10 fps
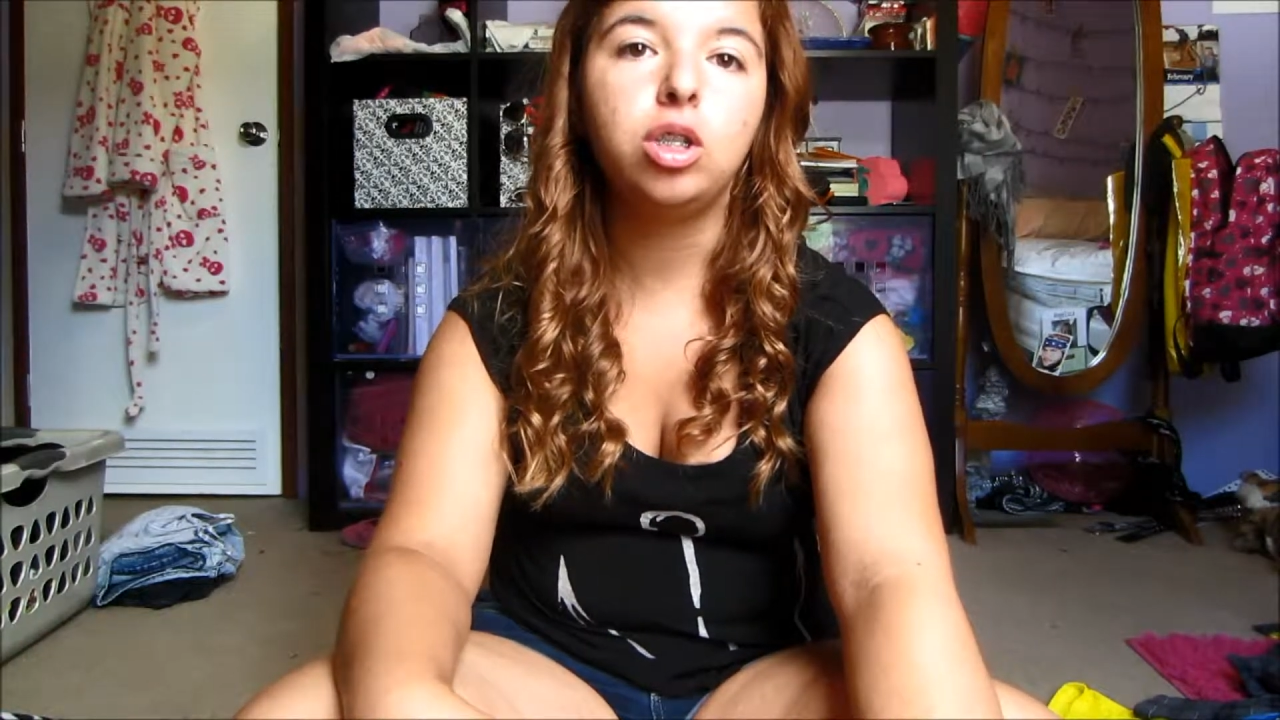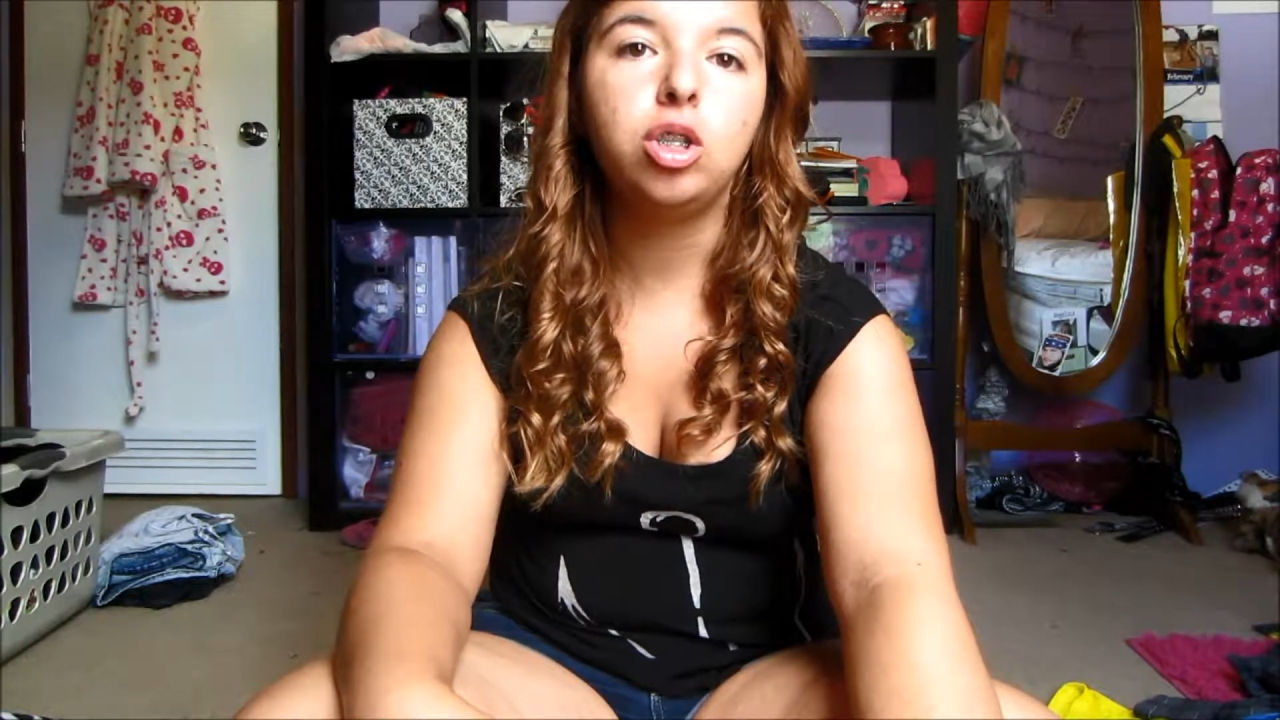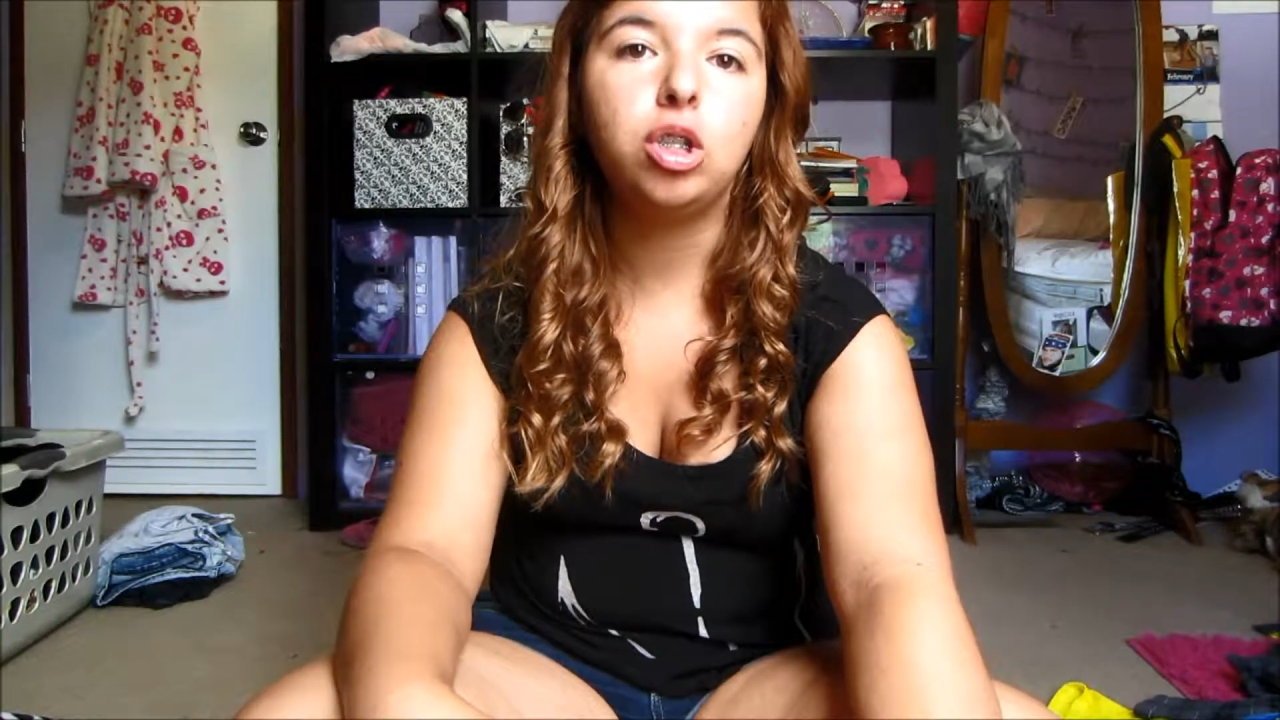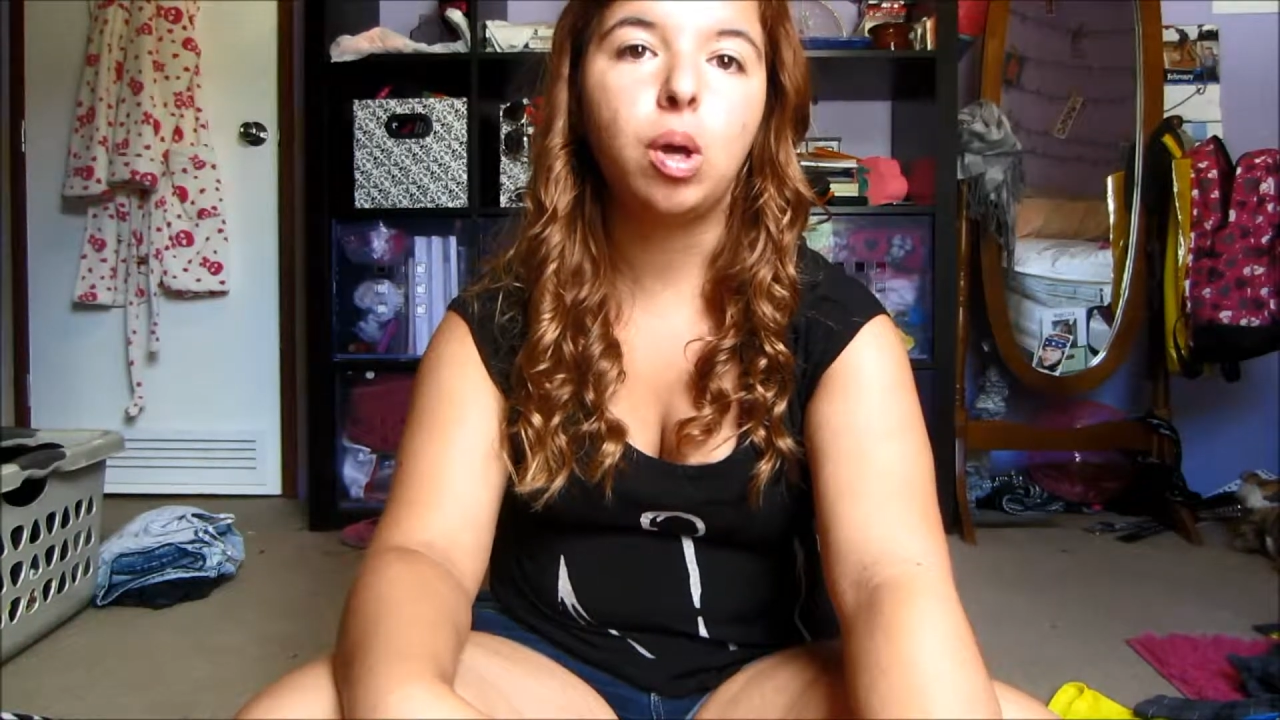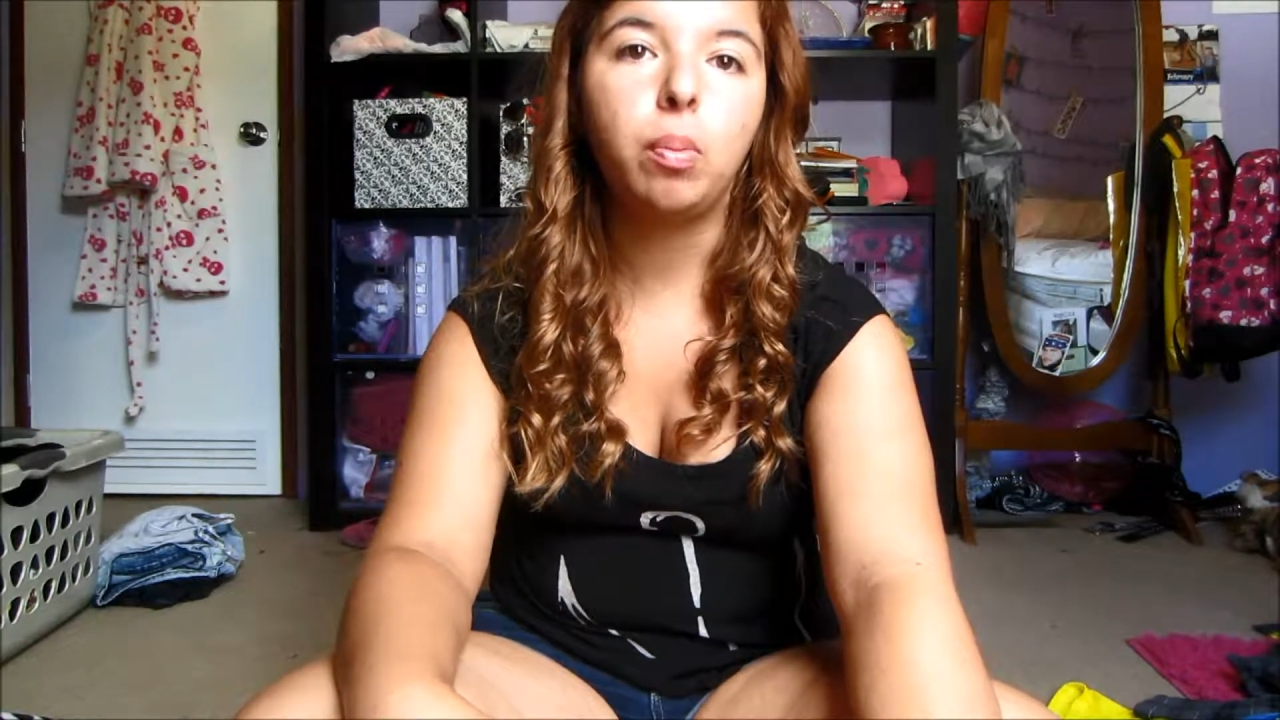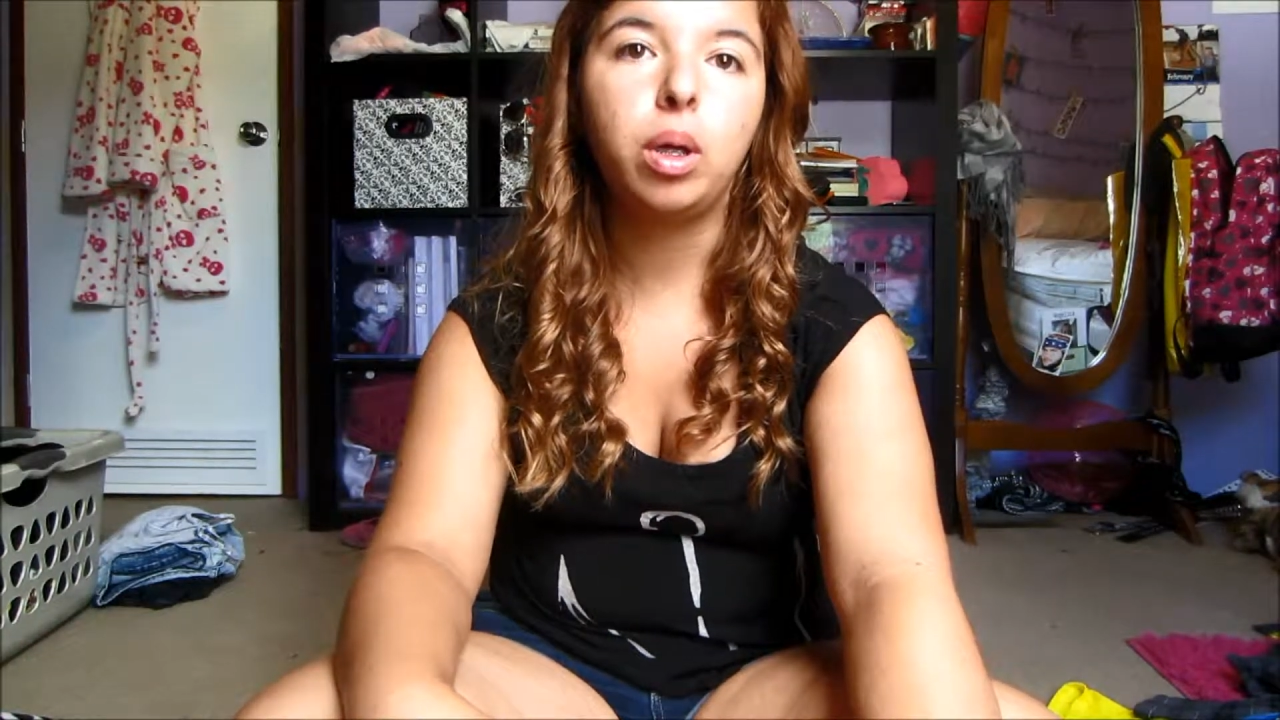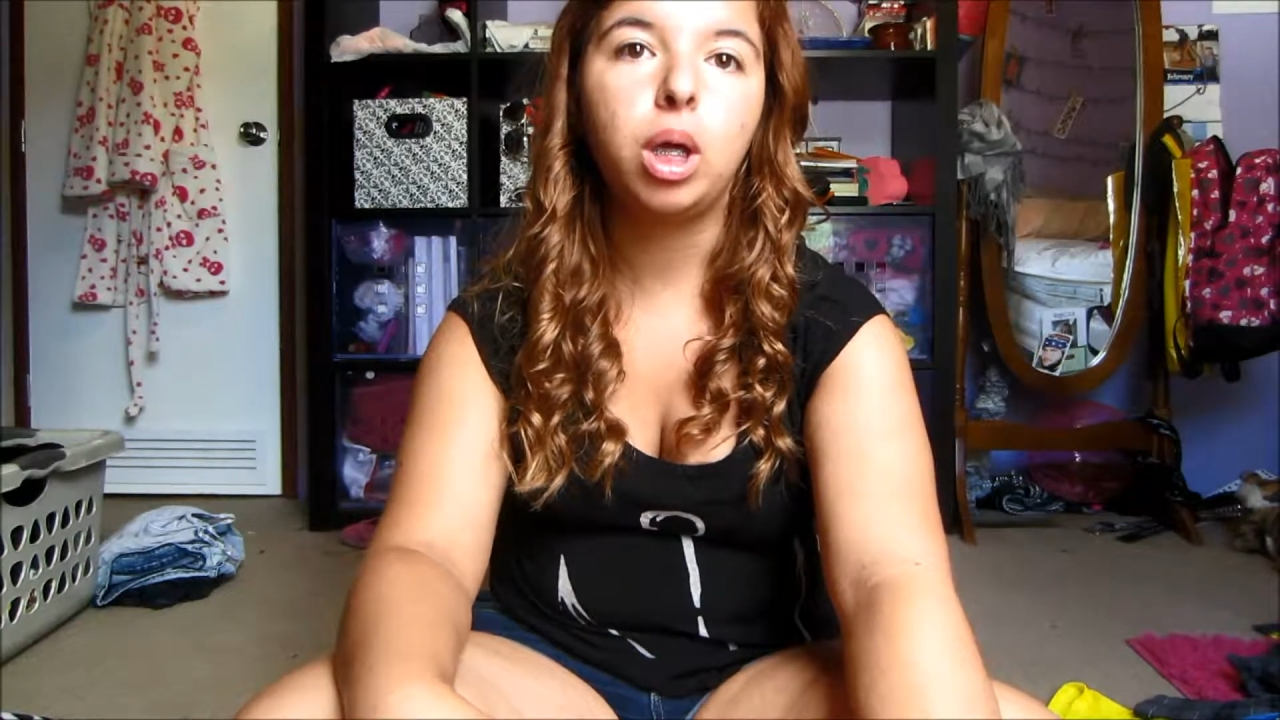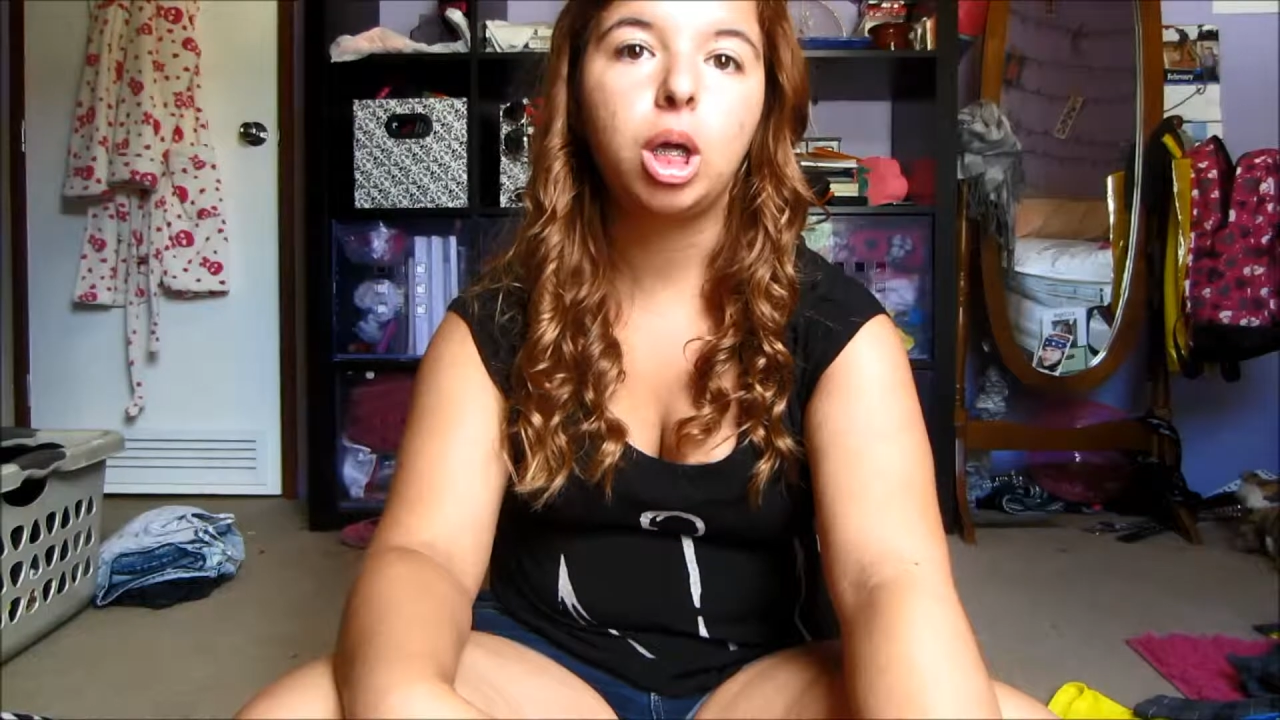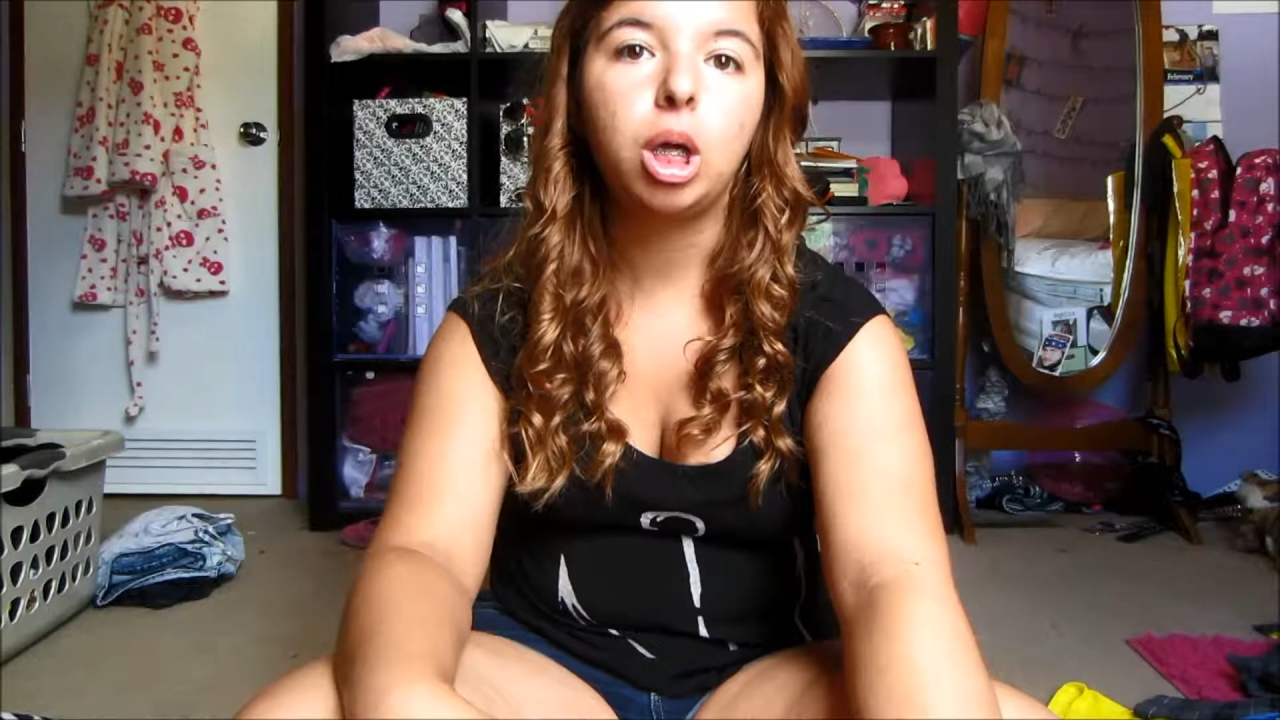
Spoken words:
shopping.